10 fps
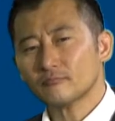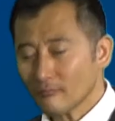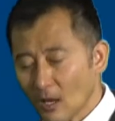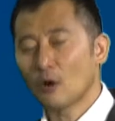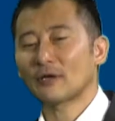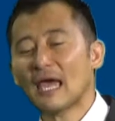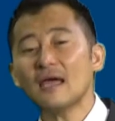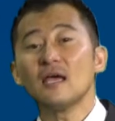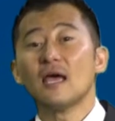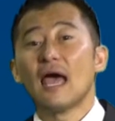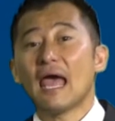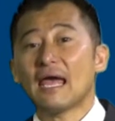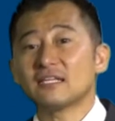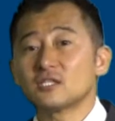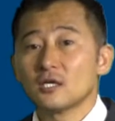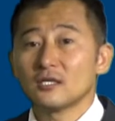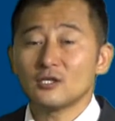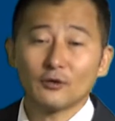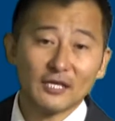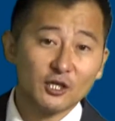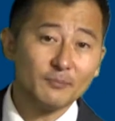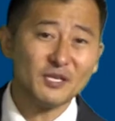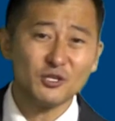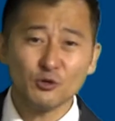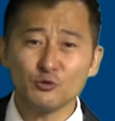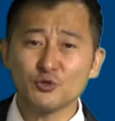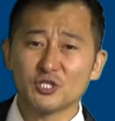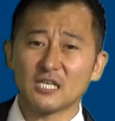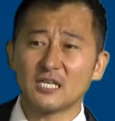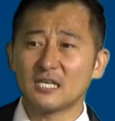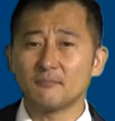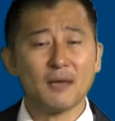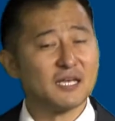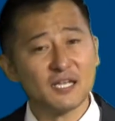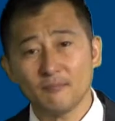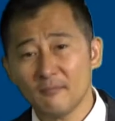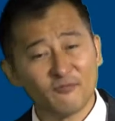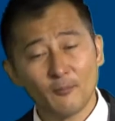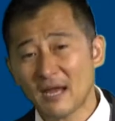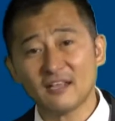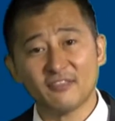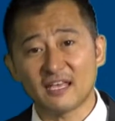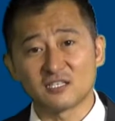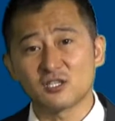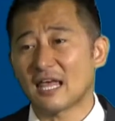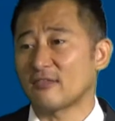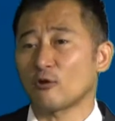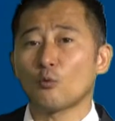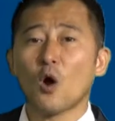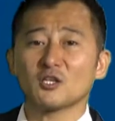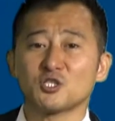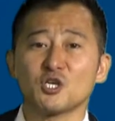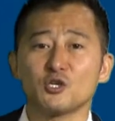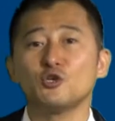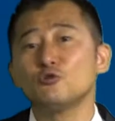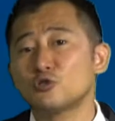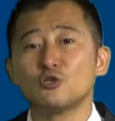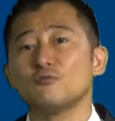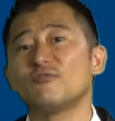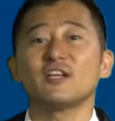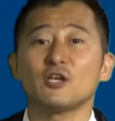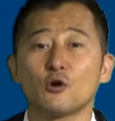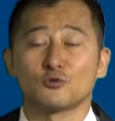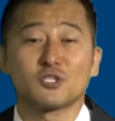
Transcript: okay? And you know, it could be used for many things, like they're watching YouTube videos